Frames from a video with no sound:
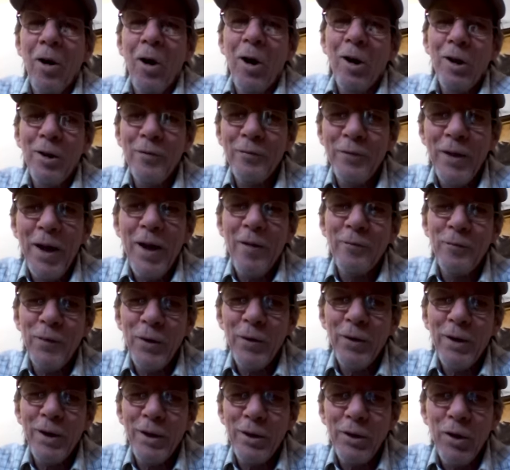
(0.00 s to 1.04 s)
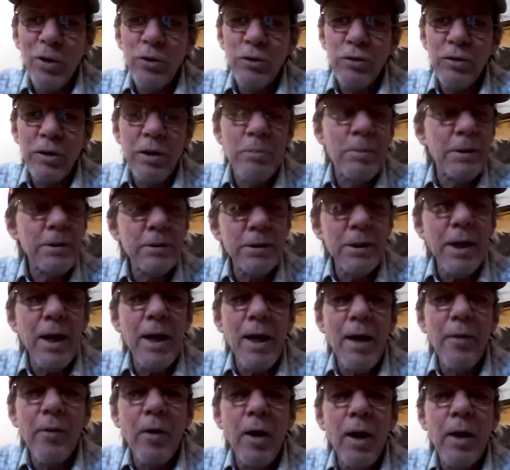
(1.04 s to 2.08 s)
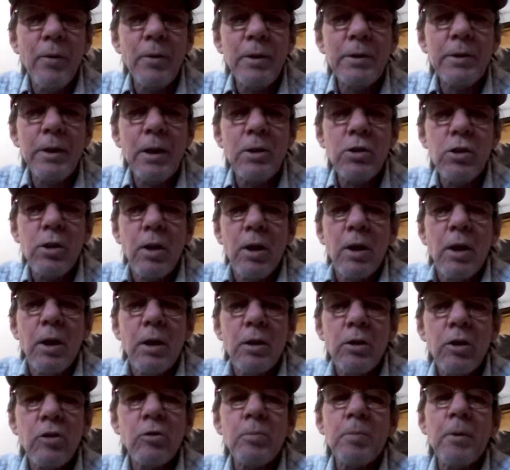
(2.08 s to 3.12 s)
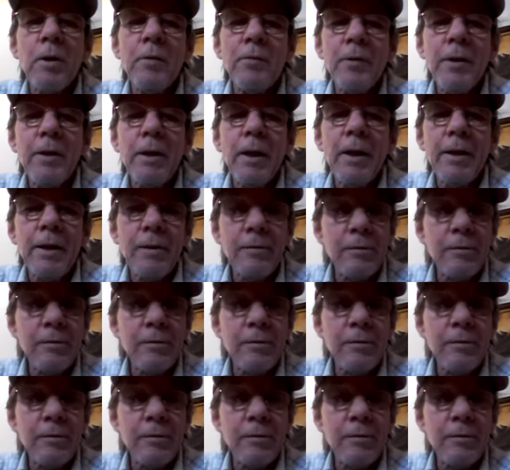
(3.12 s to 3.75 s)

all of that very closely. But today I thought I would touch just briefly, like